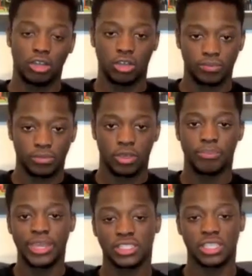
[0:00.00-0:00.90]
a lot
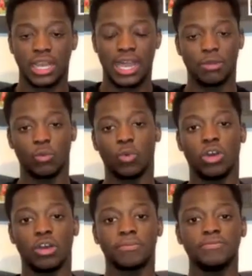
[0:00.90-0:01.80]
compared to like
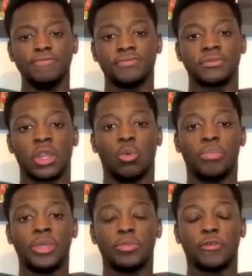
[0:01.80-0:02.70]
what
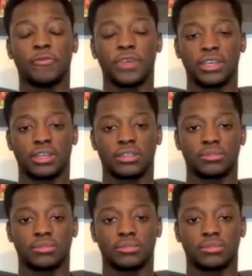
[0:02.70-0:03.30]
what people think.